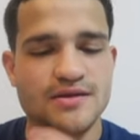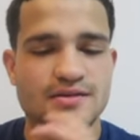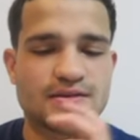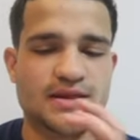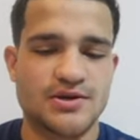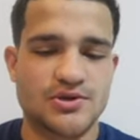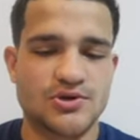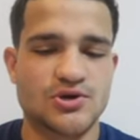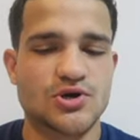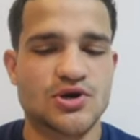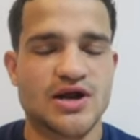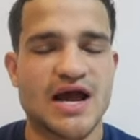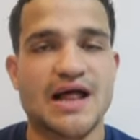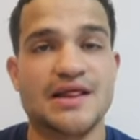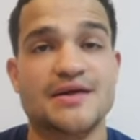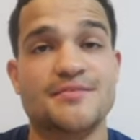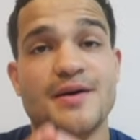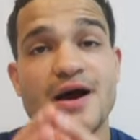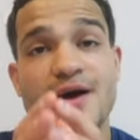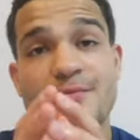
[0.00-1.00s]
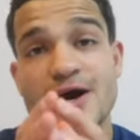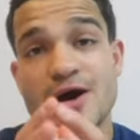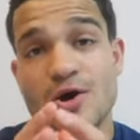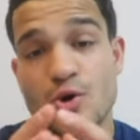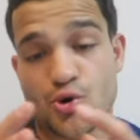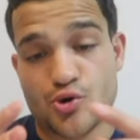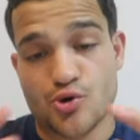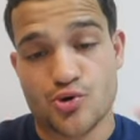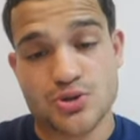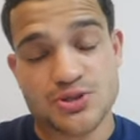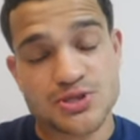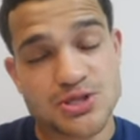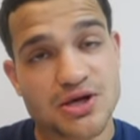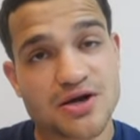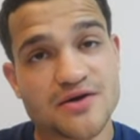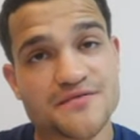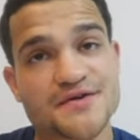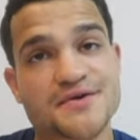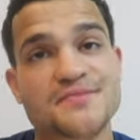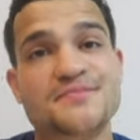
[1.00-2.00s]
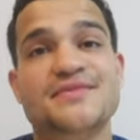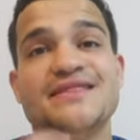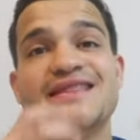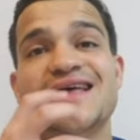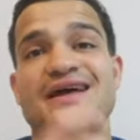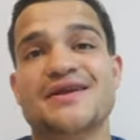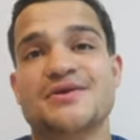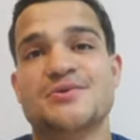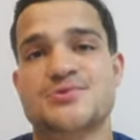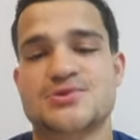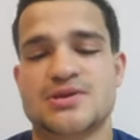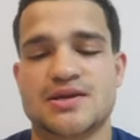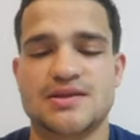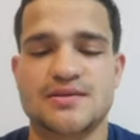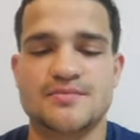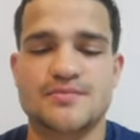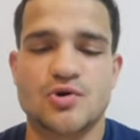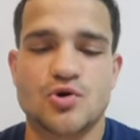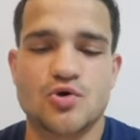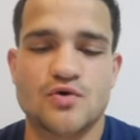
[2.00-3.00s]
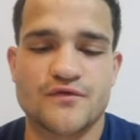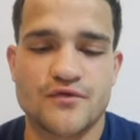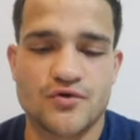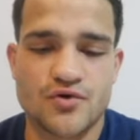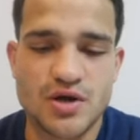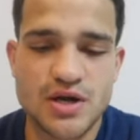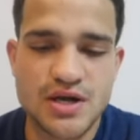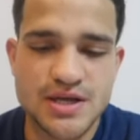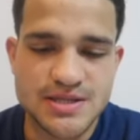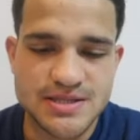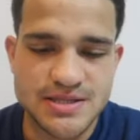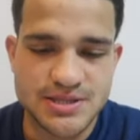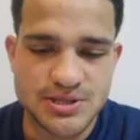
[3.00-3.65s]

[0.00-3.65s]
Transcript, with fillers: Then you go to Alibaba, order a ton of them, then you send them over to